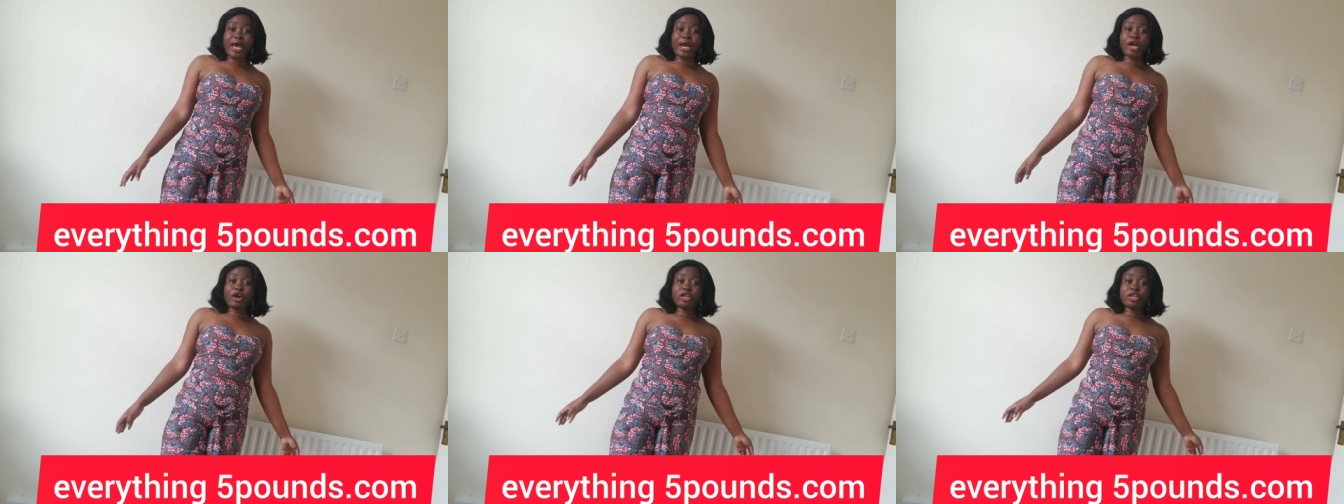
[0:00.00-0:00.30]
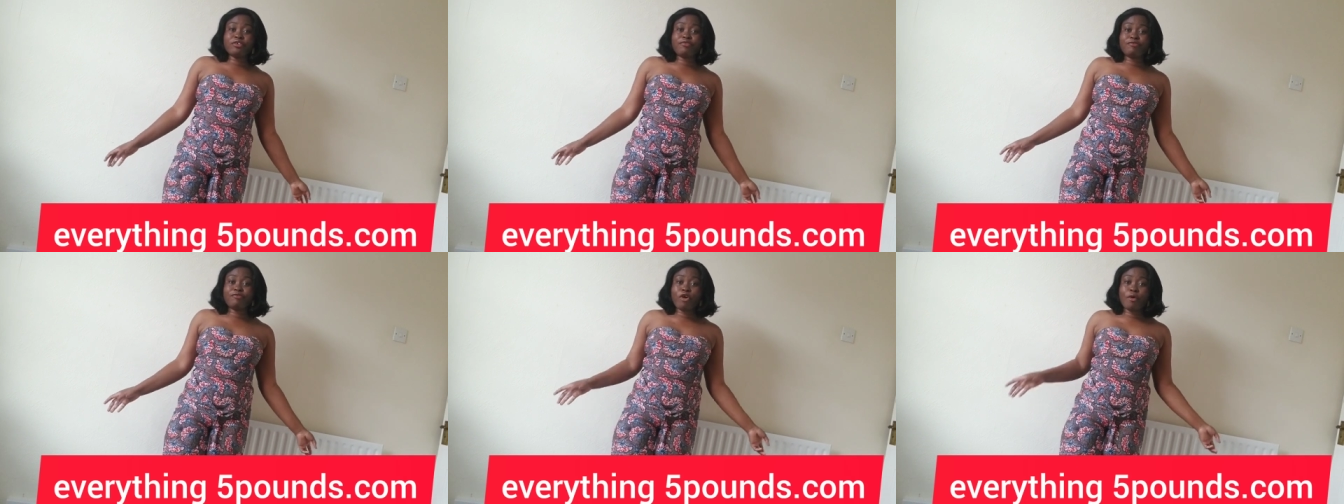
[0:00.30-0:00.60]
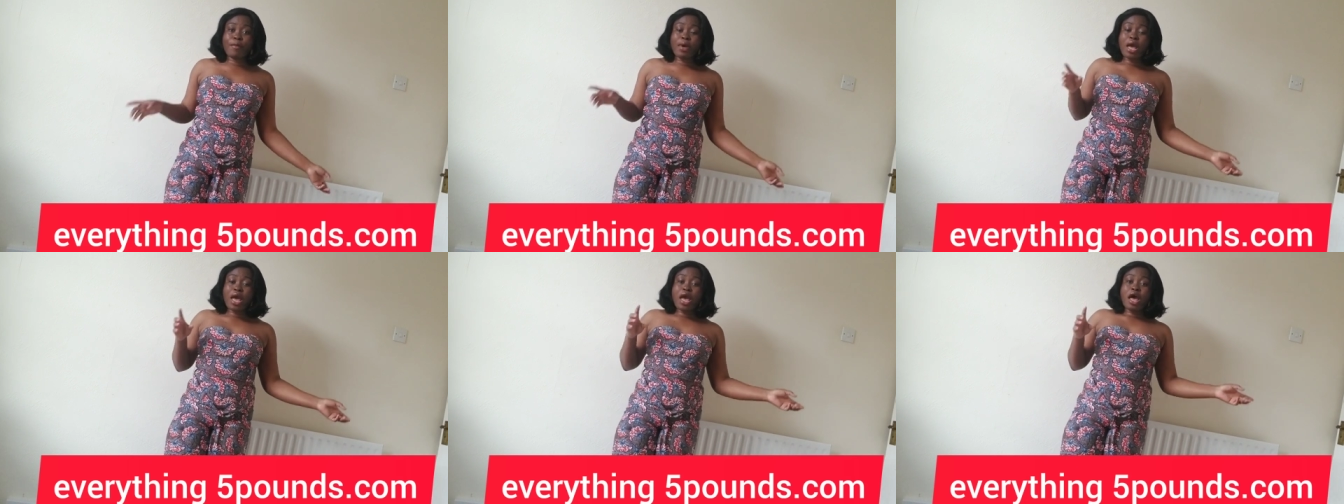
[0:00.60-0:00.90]
I got it
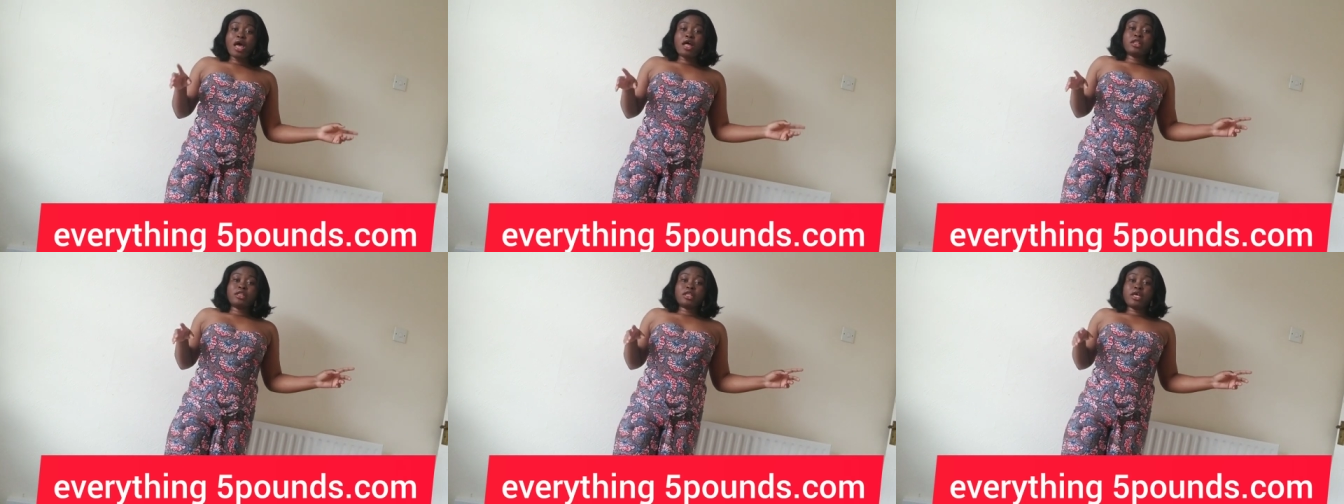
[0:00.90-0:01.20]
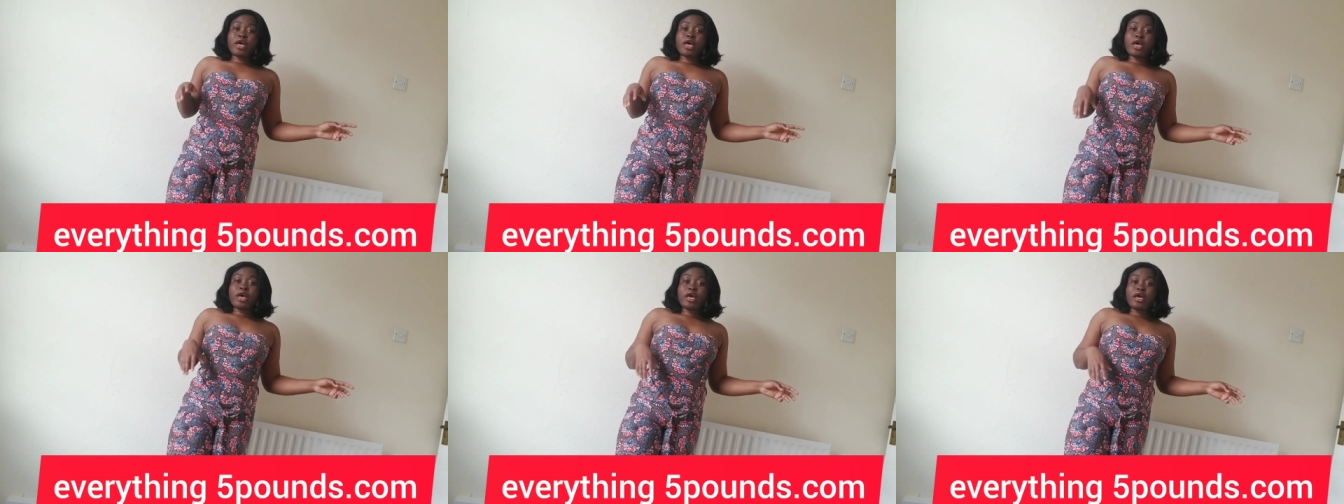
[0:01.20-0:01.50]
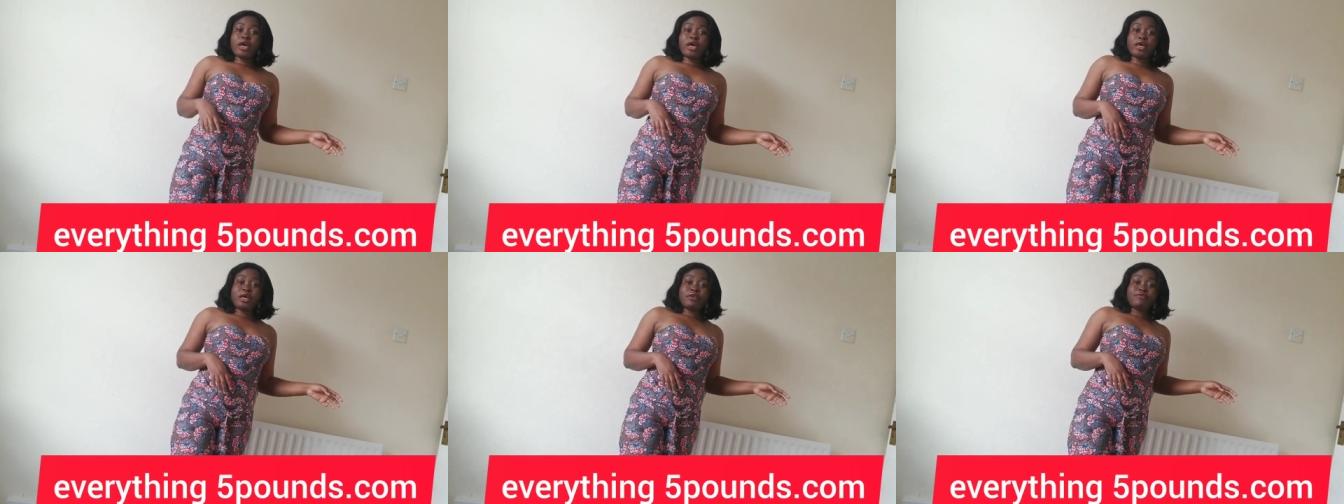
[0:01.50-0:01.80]
from
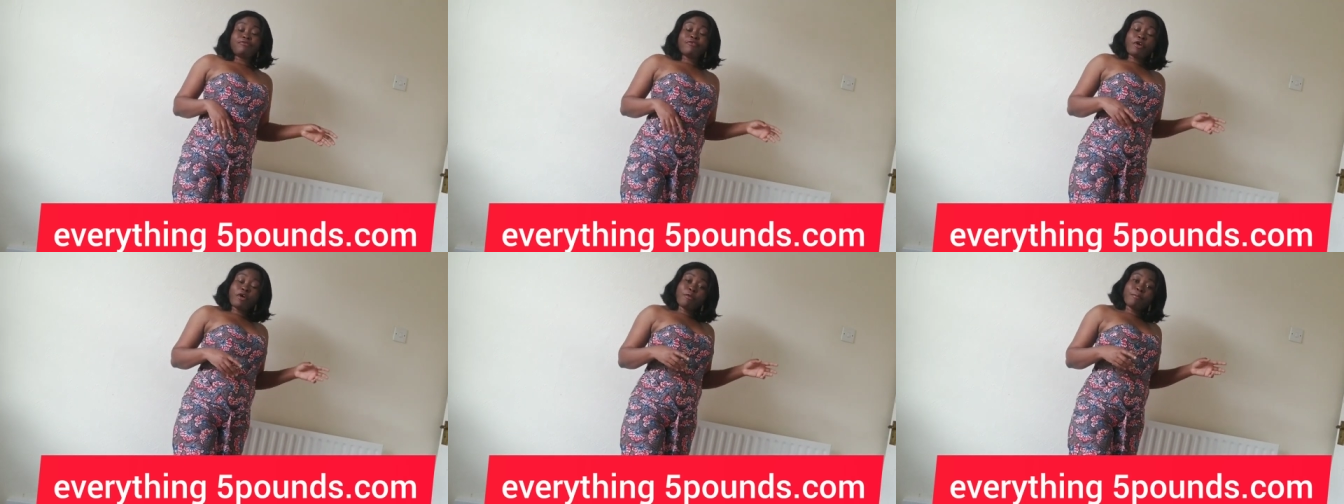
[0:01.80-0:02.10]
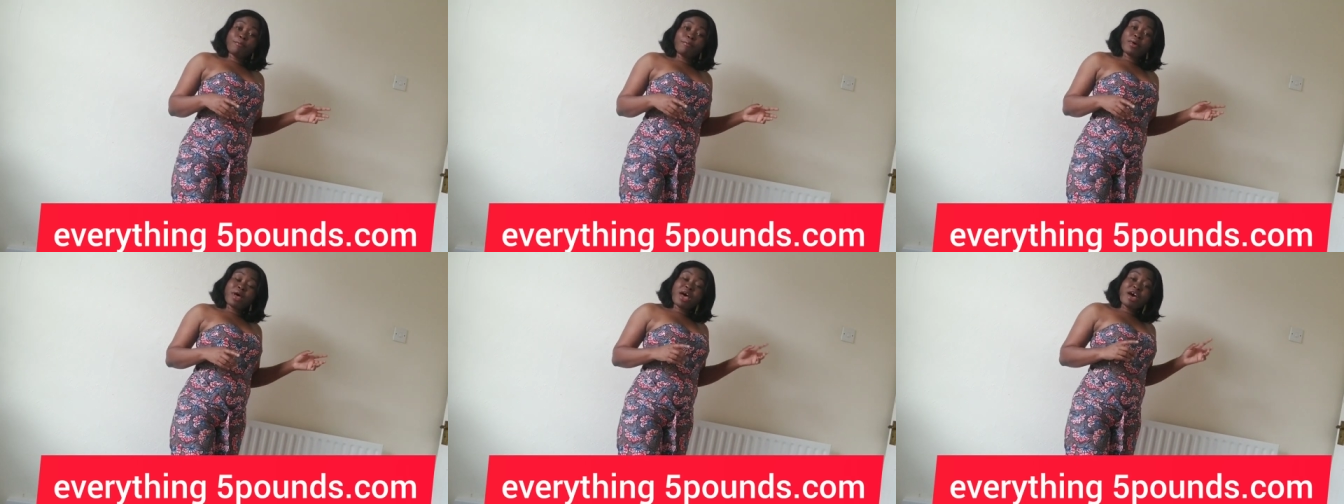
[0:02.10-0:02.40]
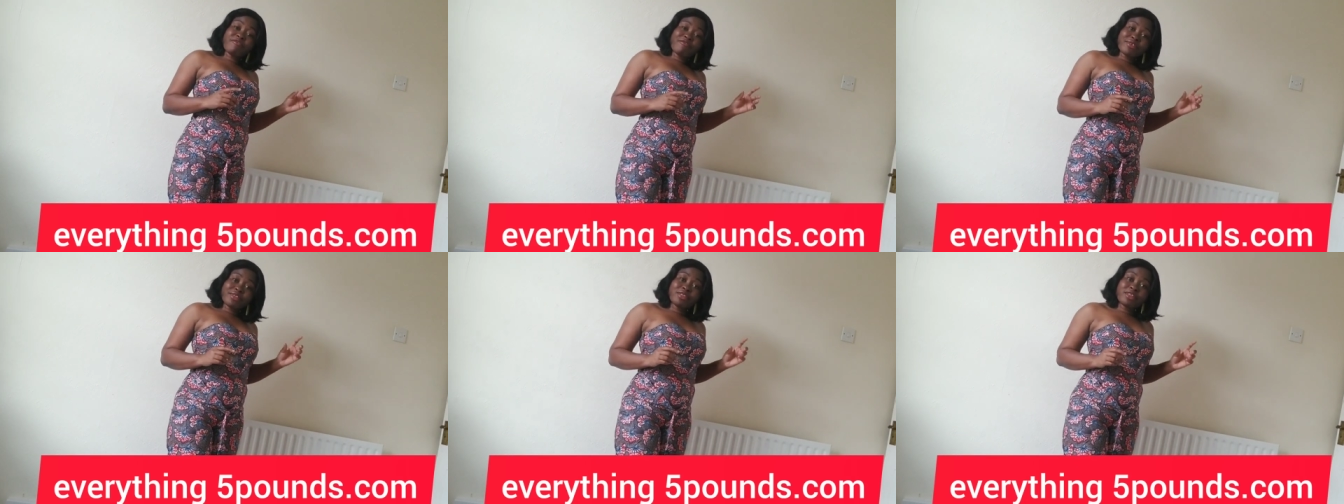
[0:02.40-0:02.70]
the from
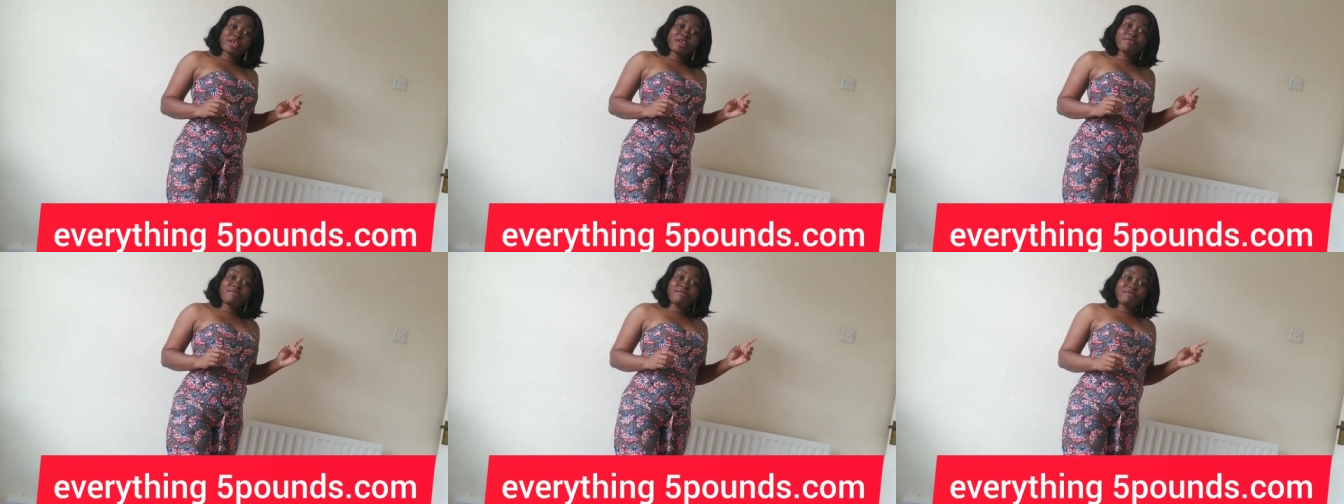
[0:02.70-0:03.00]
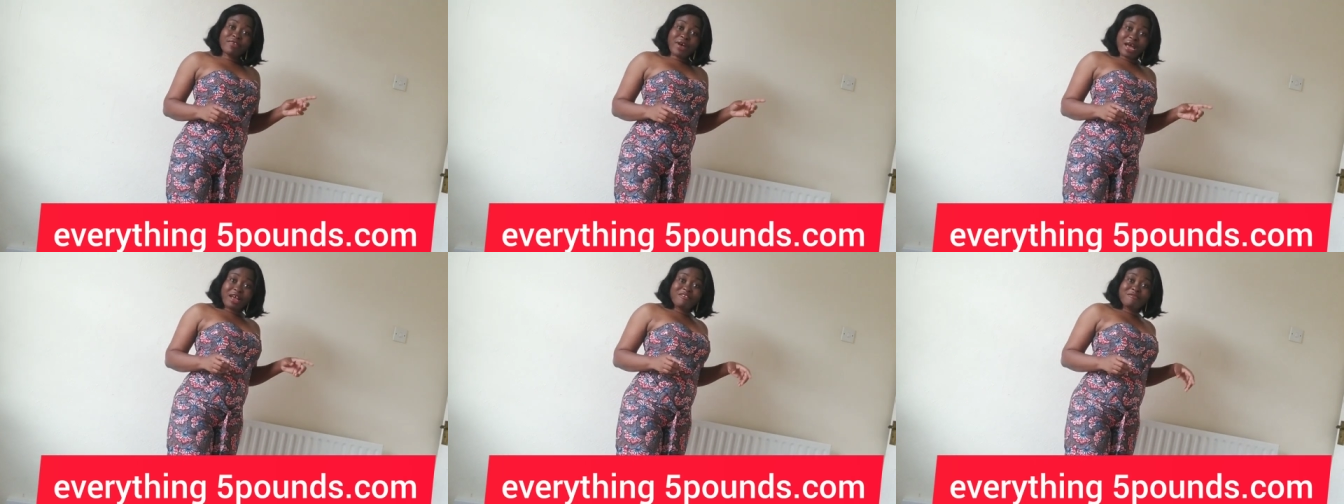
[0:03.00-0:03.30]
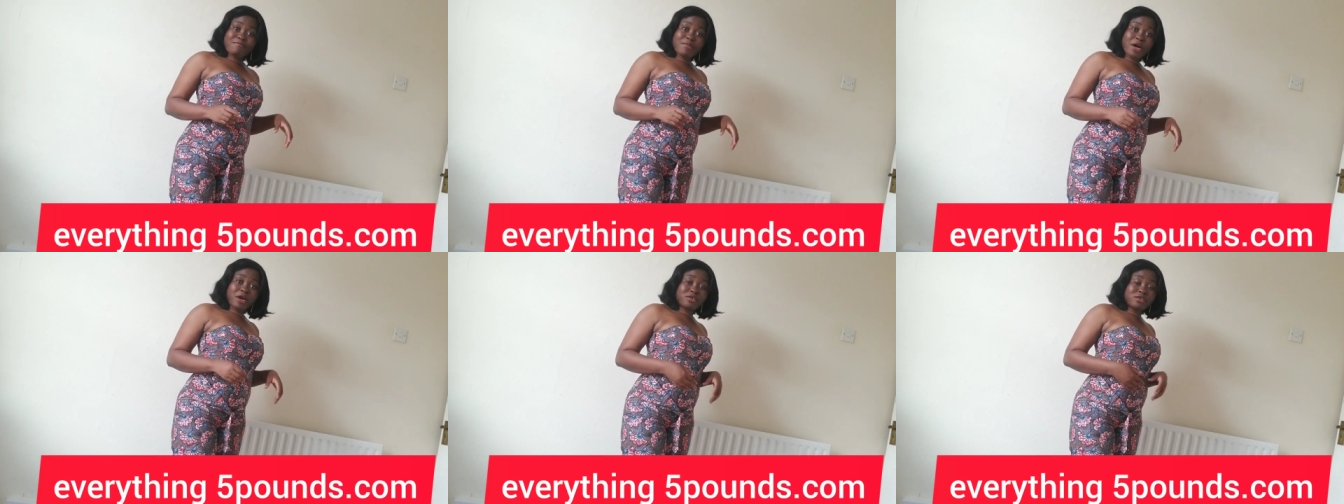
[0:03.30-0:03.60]
everything
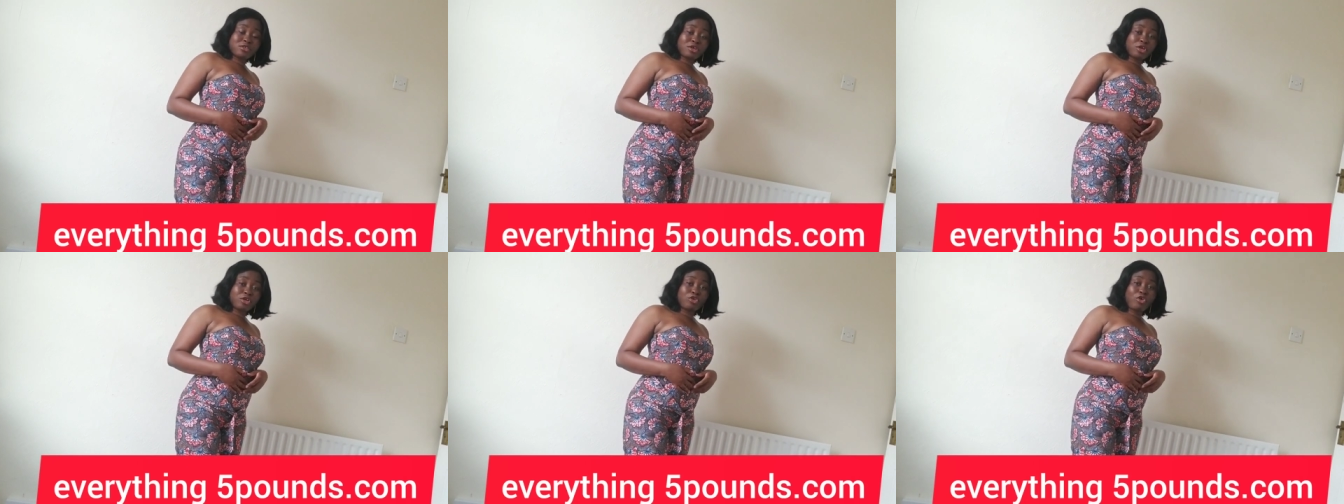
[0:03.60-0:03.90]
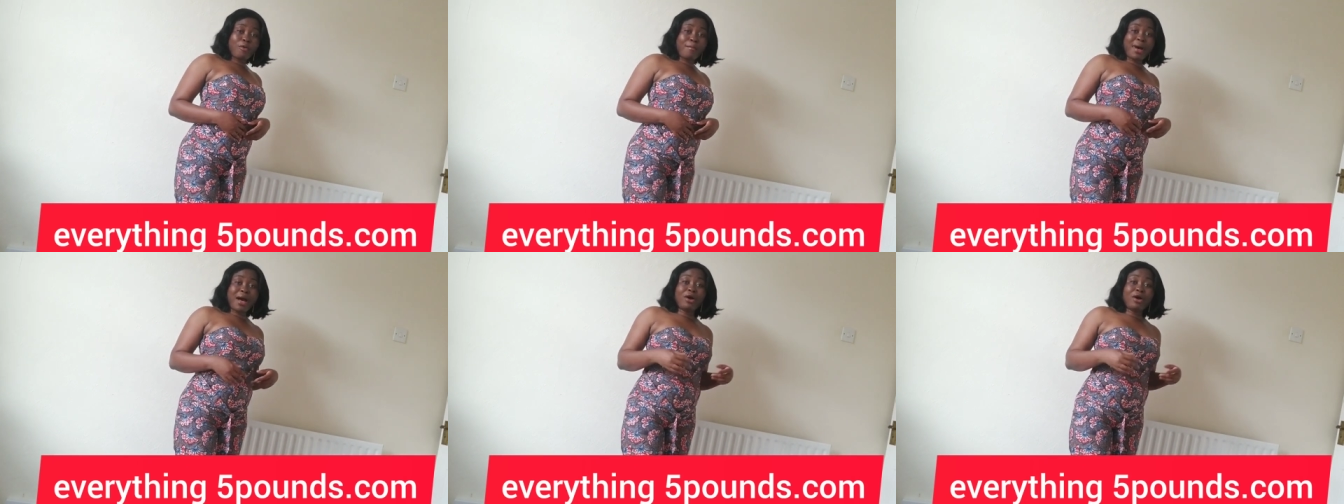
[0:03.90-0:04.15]
five pounds dot com.